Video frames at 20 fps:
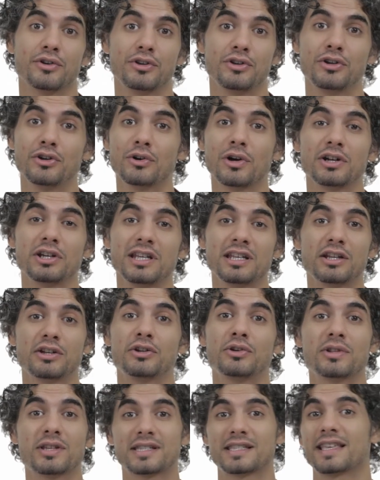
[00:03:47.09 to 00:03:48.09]
you don't need to
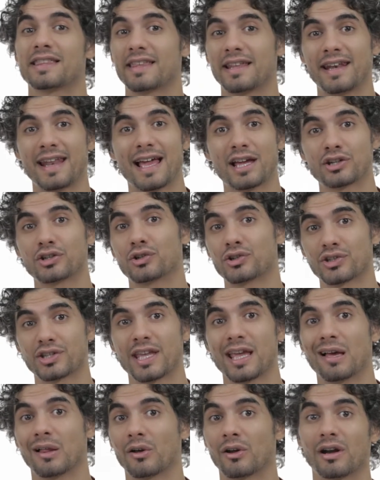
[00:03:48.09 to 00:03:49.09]
do this at the national
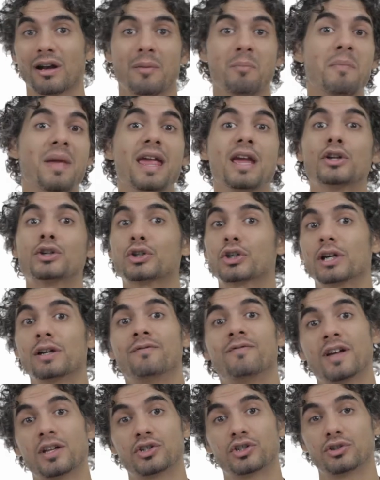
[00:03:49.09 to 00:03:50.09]
scale or at a major
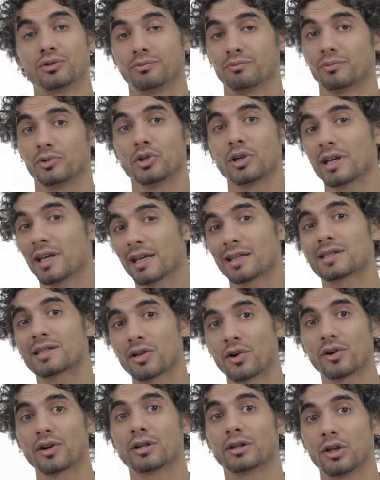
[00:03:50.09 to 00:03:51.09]
convention. You can get
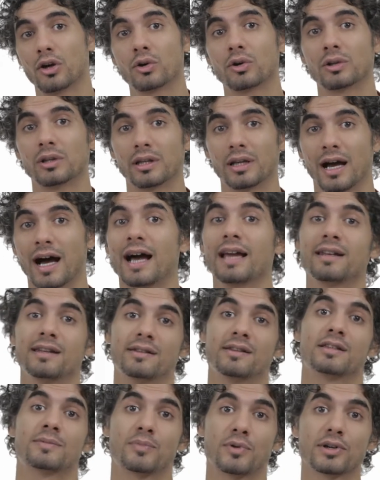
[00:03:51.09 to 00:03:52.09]
started locally. I did
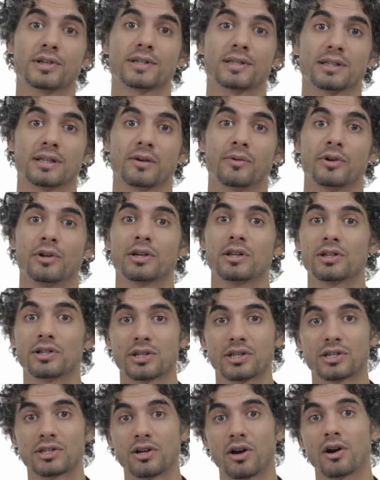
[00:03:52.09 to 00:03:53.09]
this personally, where you can
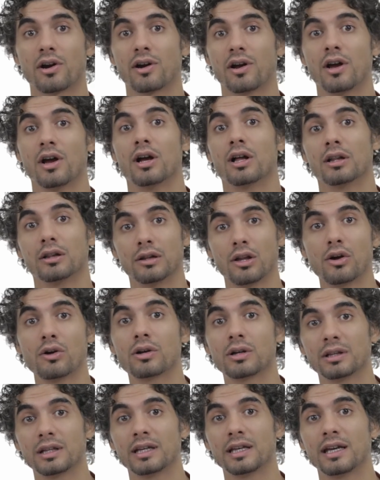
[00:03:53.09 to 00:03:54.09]
just start
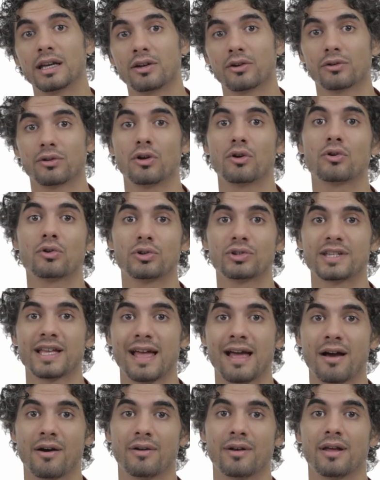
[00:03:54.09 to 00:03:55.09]
locally in your local
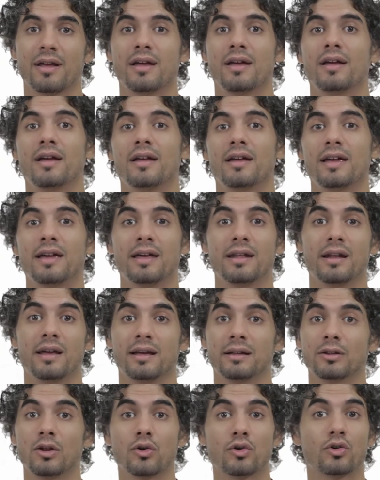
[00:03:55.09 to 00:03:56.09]
town, in
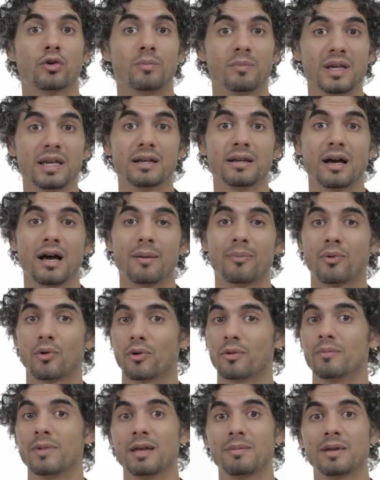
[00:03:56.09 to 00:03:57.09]
a local meetup,
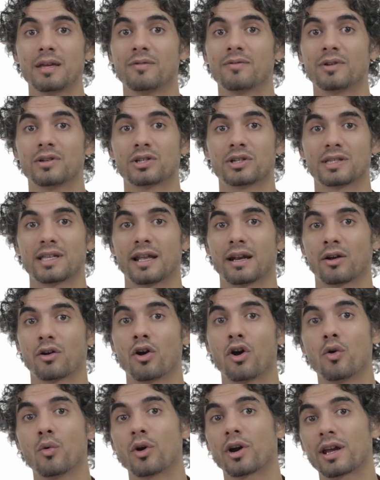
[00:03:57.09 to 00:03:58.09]
or maybe even just at a
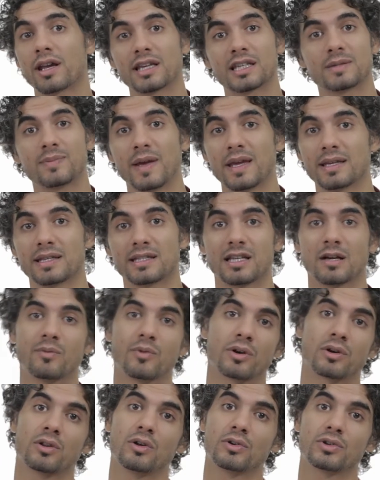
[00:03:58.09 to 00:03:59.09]
co-working space
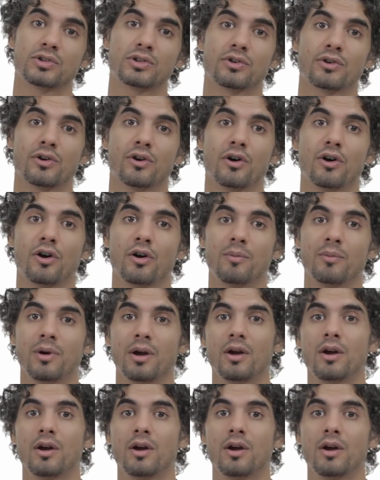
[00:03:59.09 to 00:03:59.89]
somewhere close to your home,